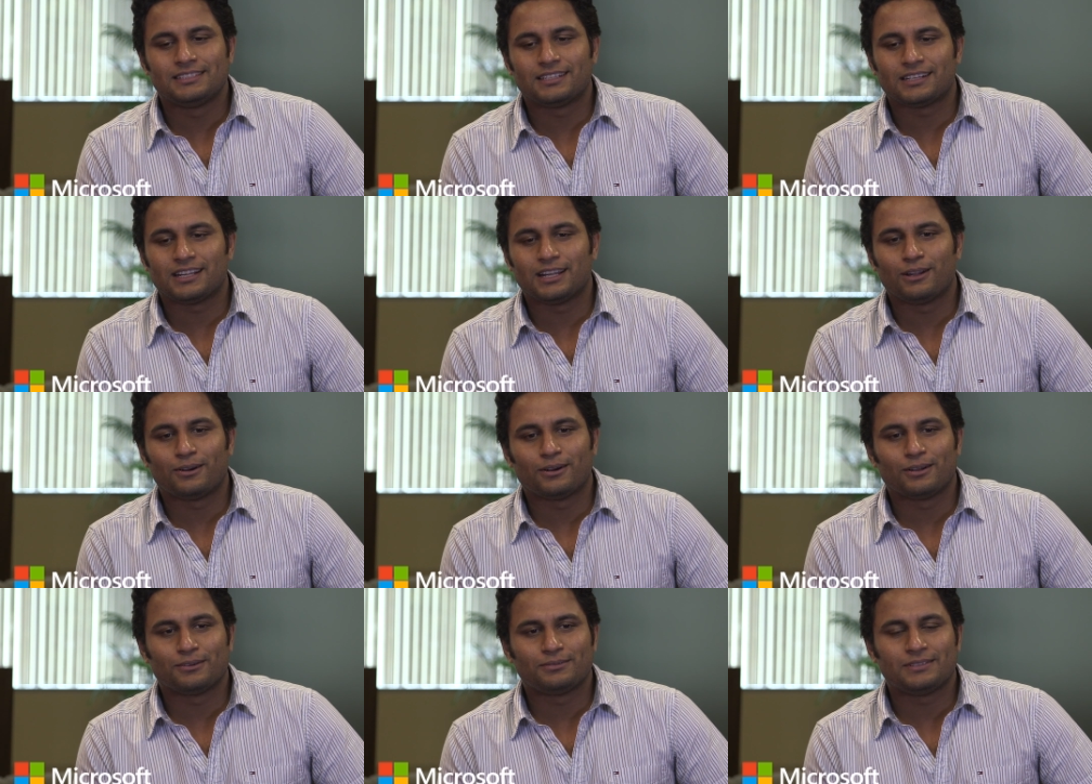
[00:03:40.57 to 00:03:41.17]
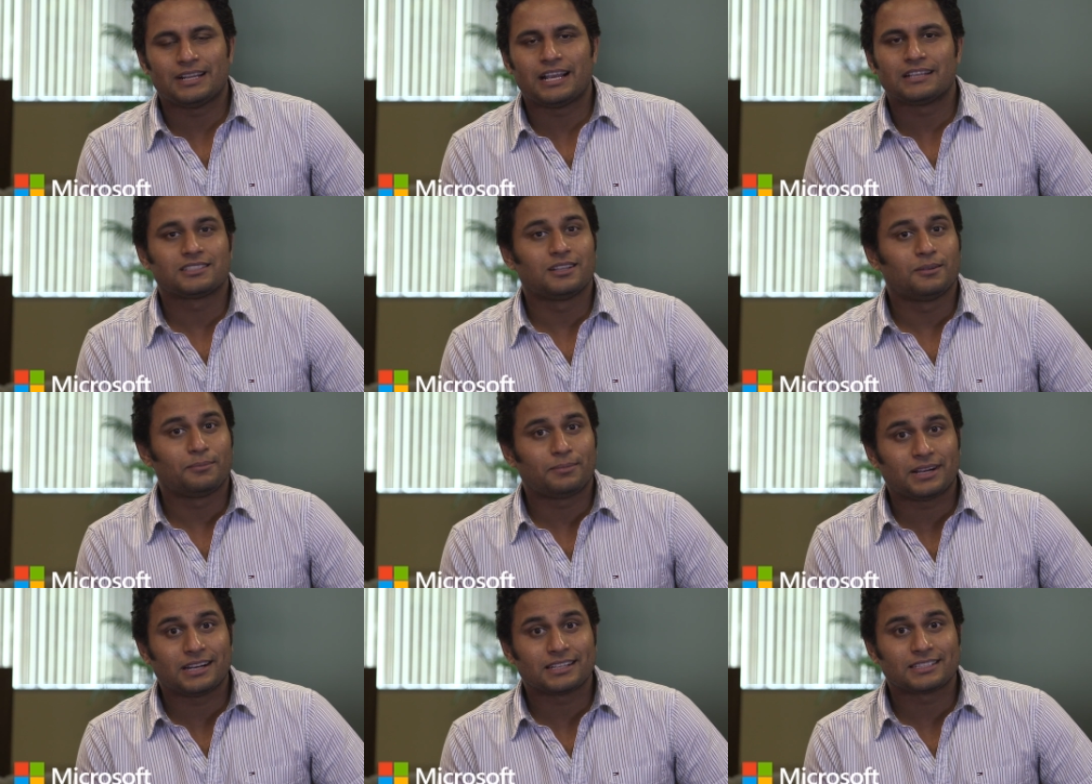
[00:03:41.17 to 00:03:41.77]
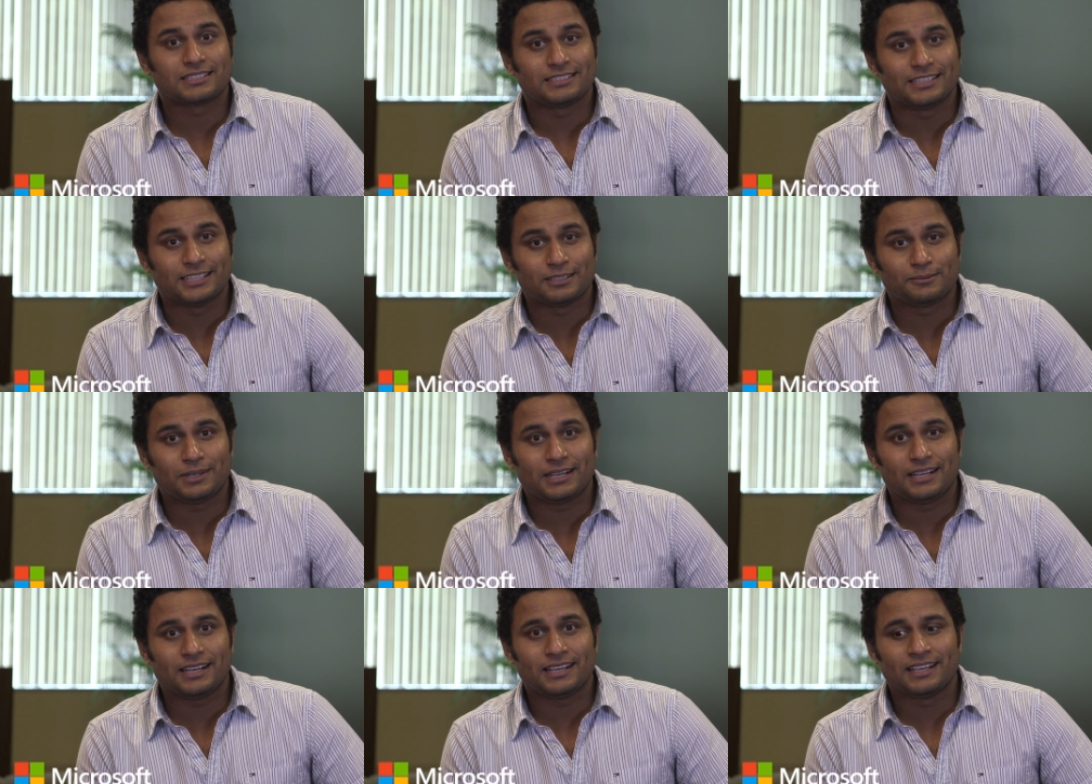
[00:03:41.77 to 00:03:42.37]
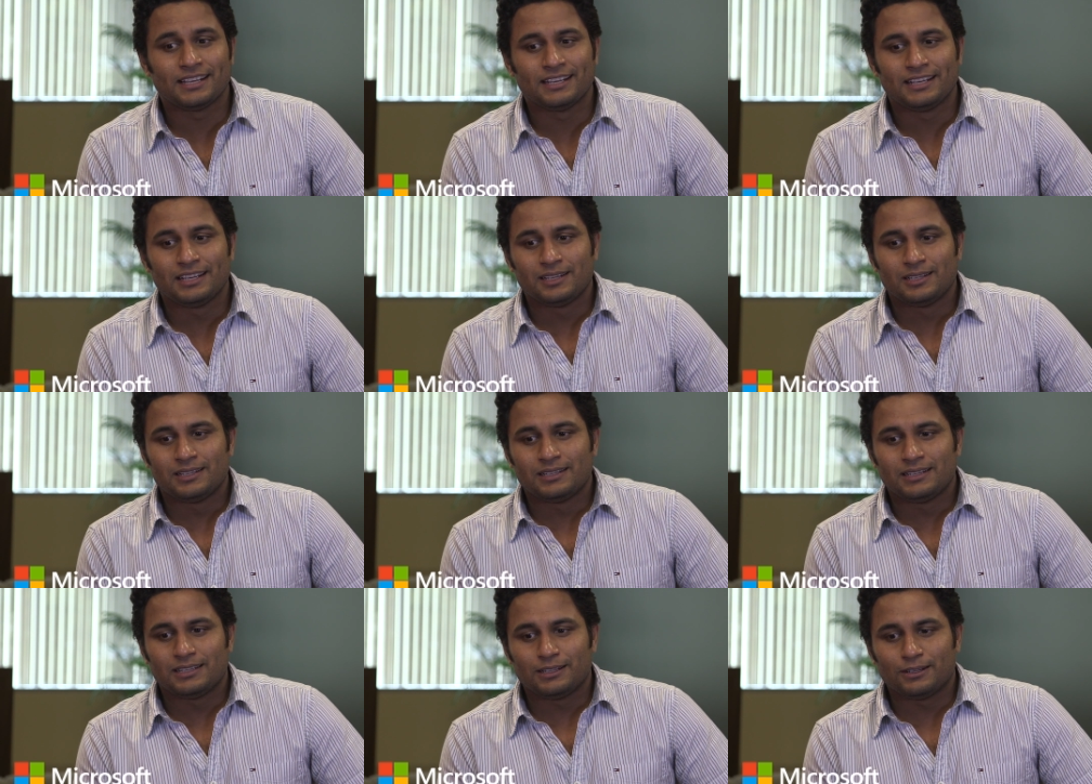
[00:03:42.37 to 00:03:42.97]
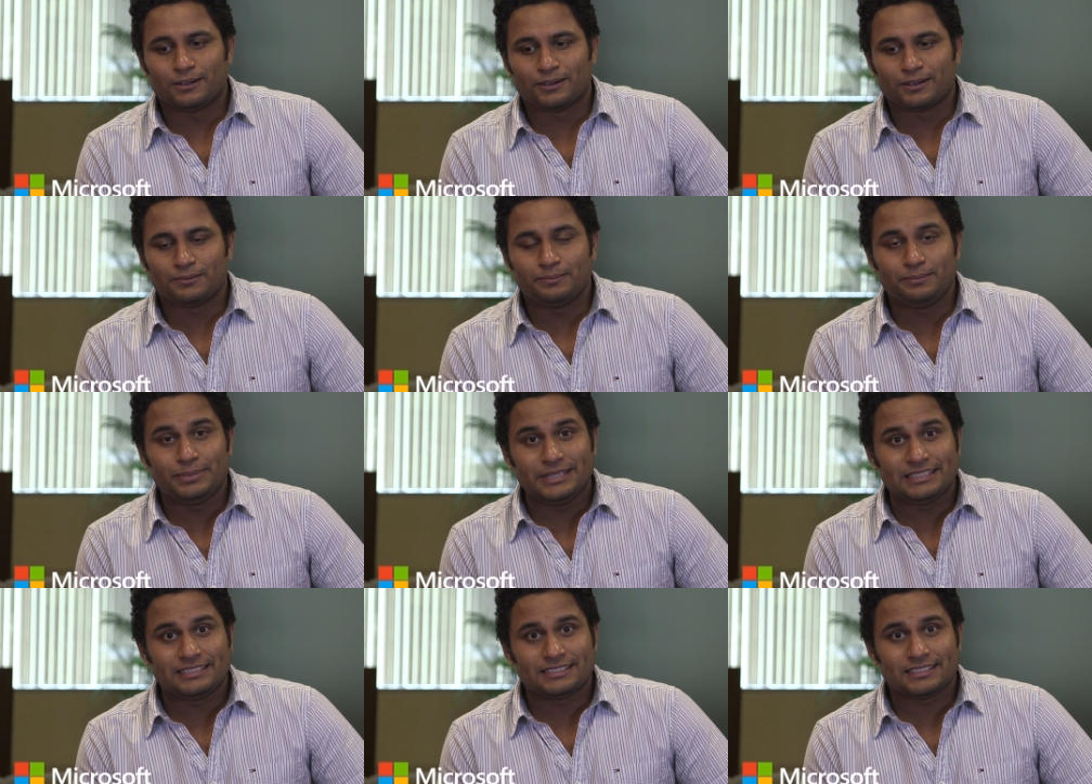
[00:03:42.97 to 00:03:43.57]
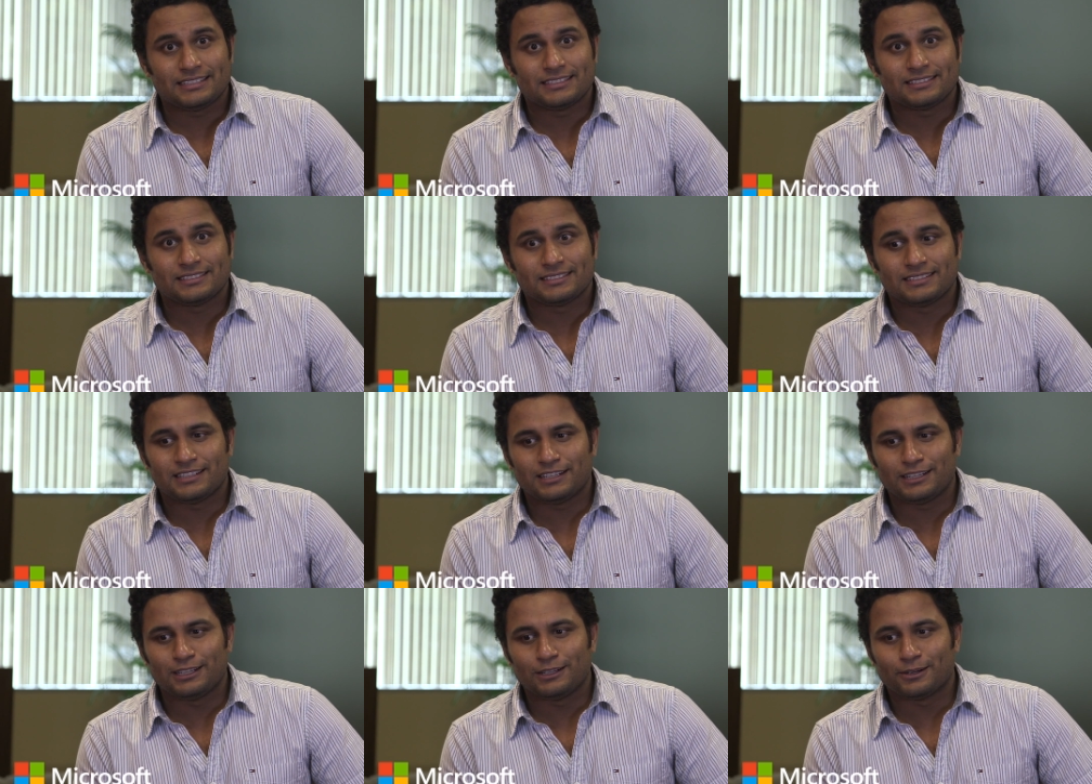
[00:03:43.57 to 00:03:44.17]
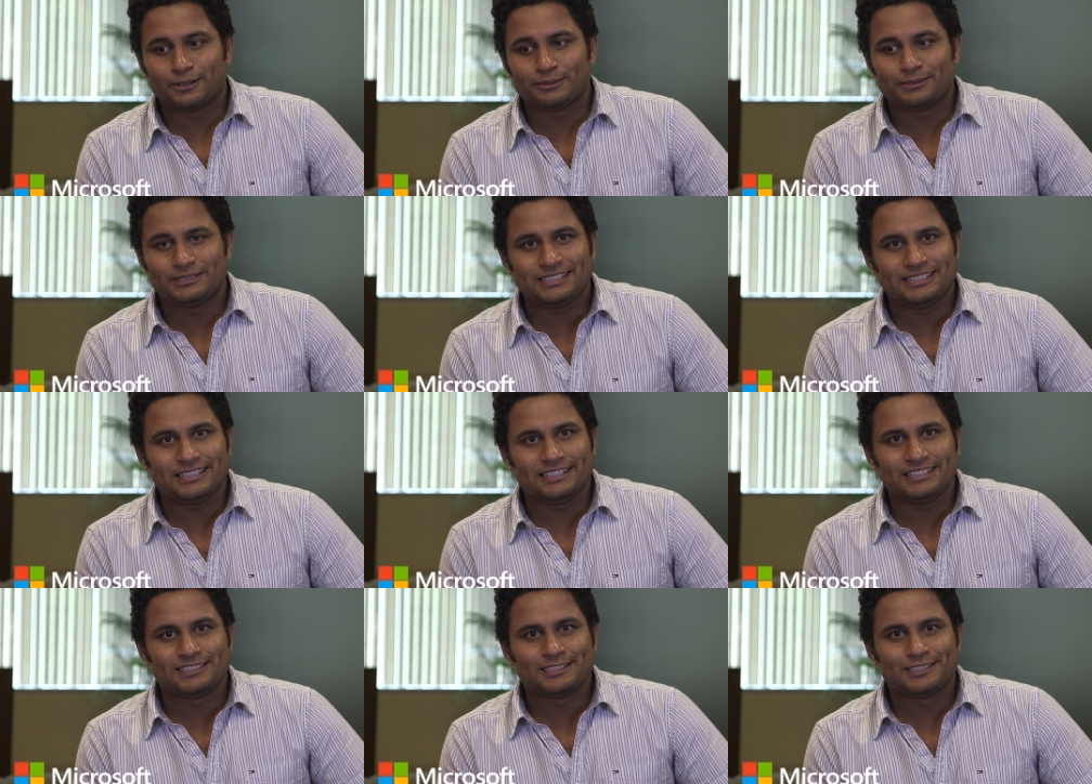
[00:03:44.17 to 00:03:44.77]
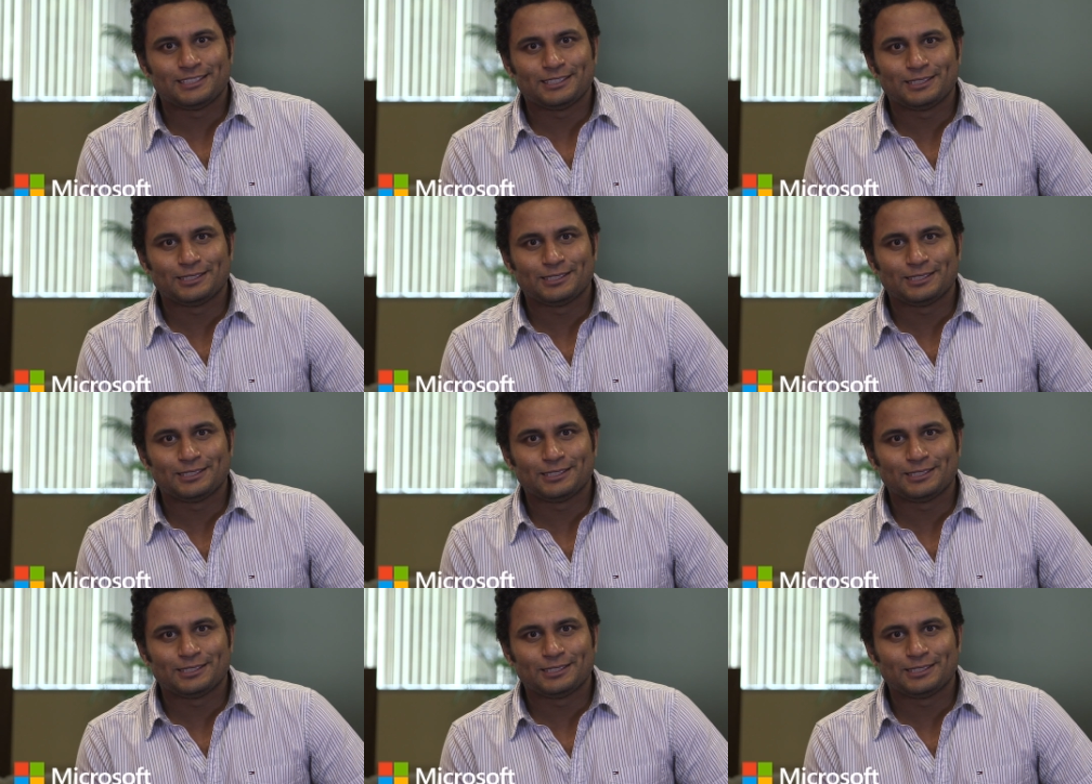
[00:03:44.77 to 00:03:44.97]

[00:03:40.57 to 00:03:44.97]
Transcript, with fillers: There are a lot of national parks nearby a lot of beaches, a lot of cities.